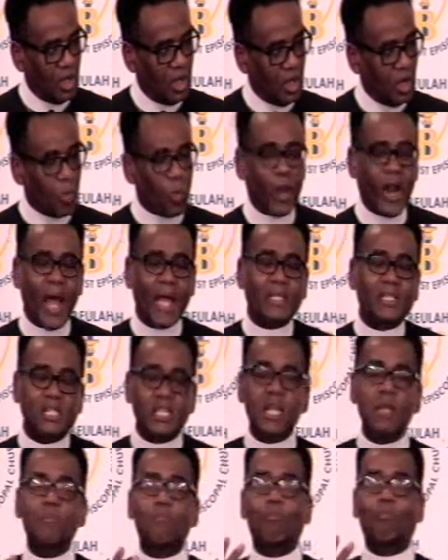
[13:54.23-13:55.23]
when I
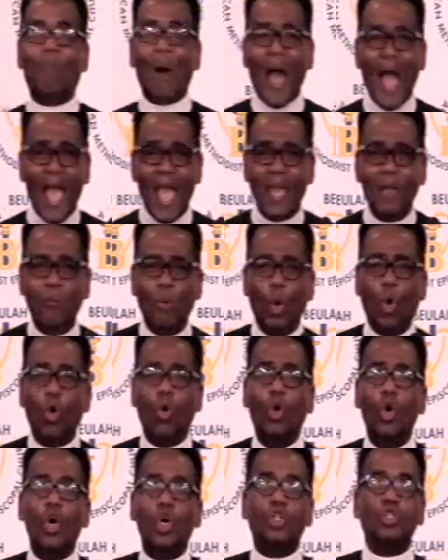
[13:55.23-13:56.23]
see
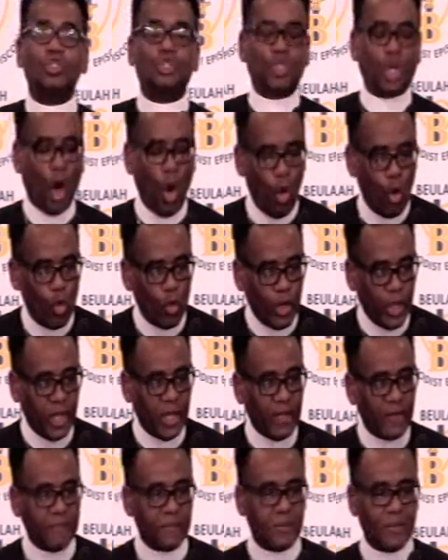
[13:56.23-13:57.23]
Bible
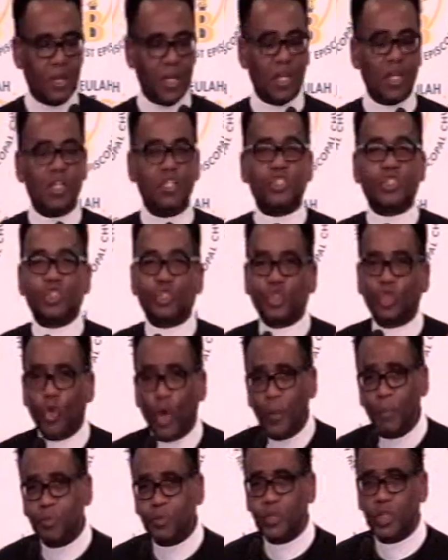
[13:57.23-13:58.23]
toting,
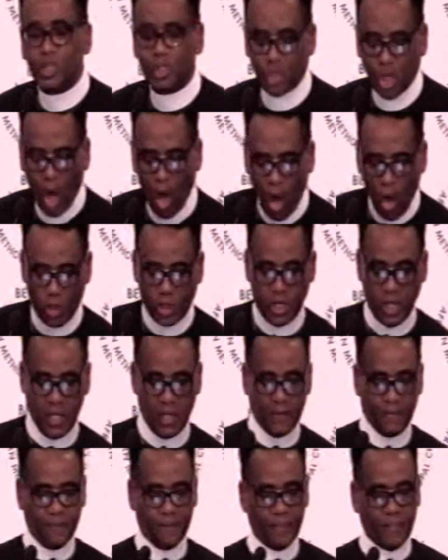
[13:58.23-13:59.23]
scripture
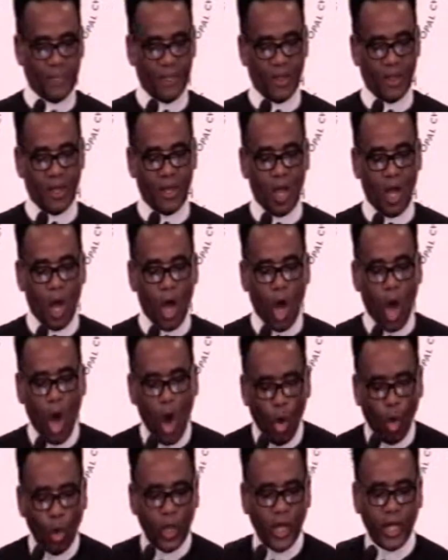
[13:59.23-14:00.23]
talking,
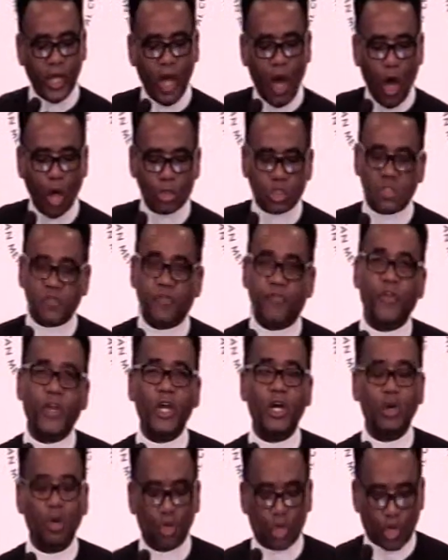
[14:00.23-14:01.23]
Holy Ghost
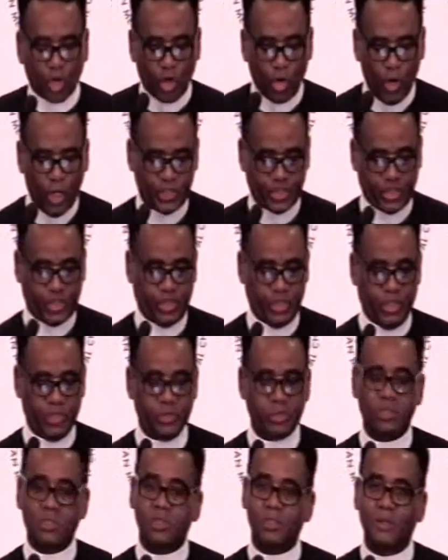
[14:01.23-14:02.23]
filled
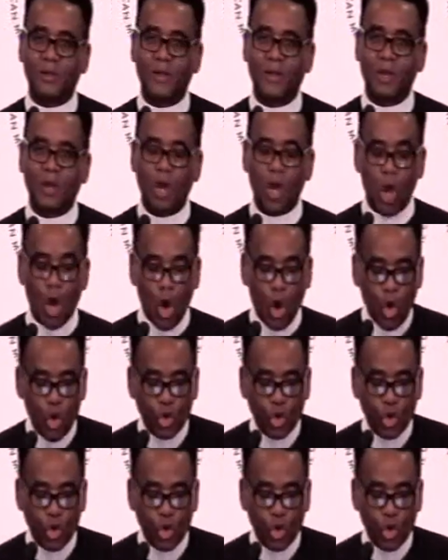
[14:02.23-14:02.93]
Christians who